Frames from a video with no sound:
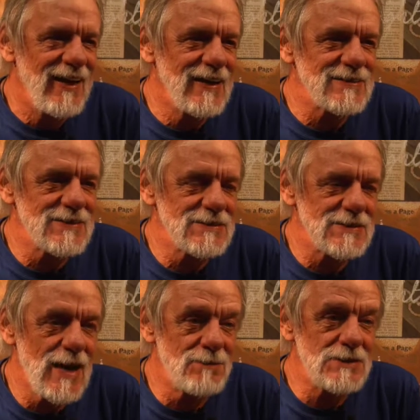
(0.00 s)
as
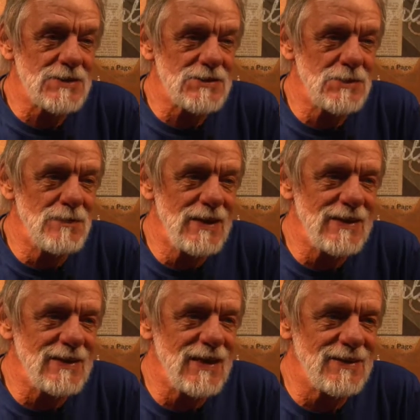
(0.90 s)
it's happened to so
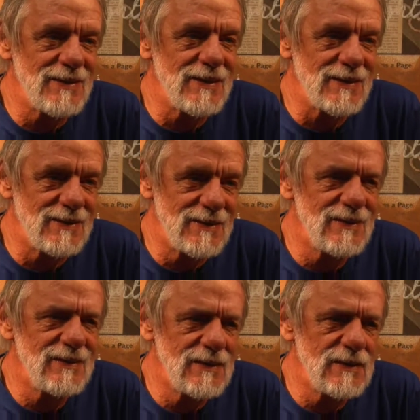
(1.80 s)
many i think oh,
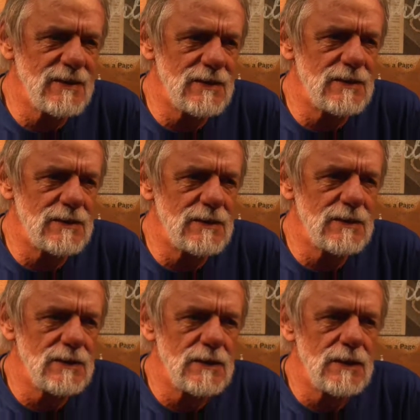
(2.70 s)
yeah, yeah. mean
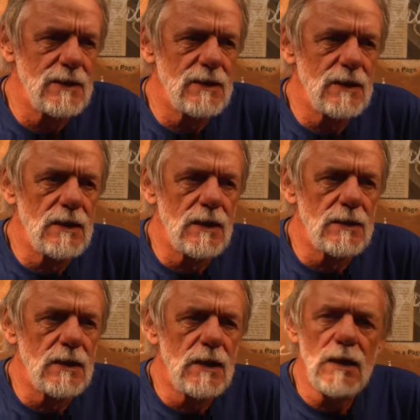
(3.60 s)
getting co-opted
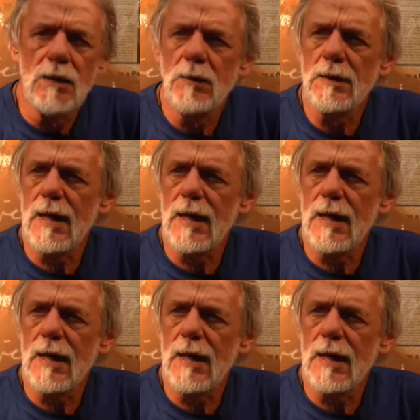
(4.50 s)
well